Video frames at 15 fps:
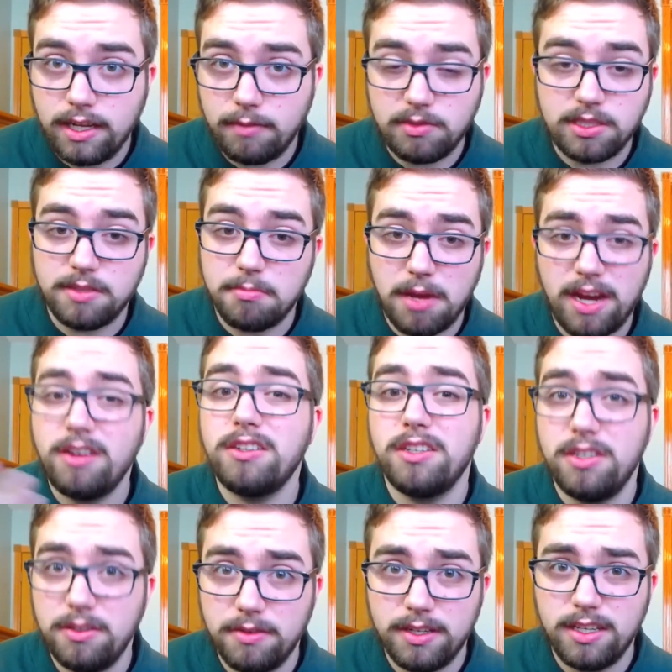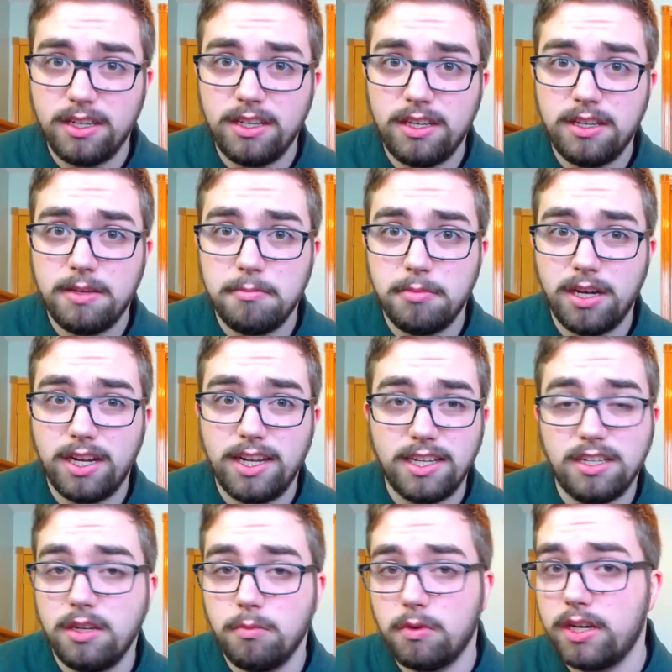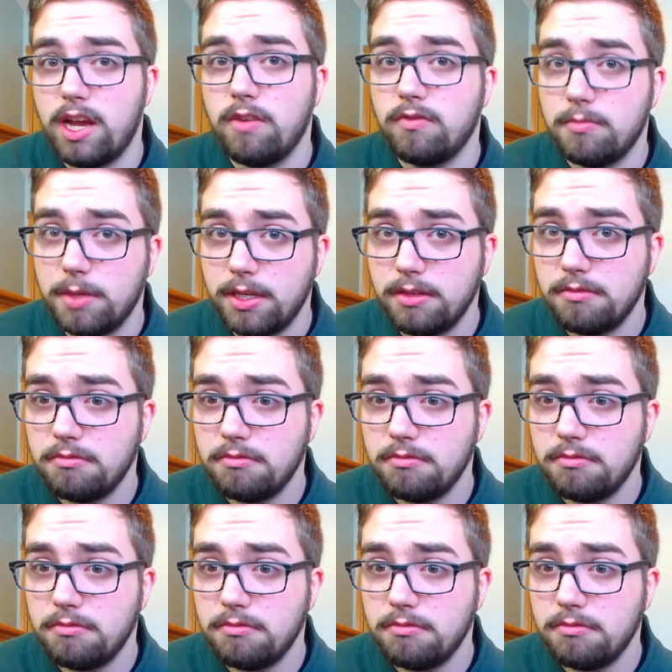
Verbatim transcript: I was inspired to do it, but it didn't work out for me.